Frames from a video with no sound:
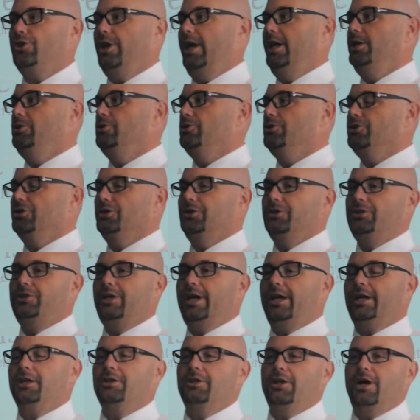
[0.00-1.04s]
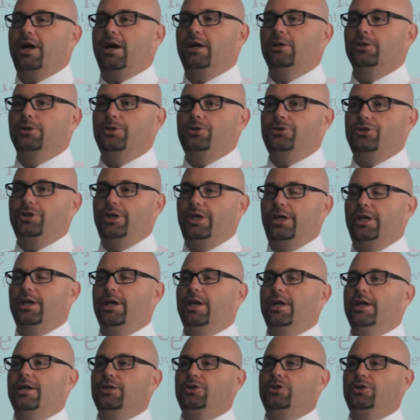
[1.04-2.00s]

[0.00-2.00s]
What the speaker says: changes in technology,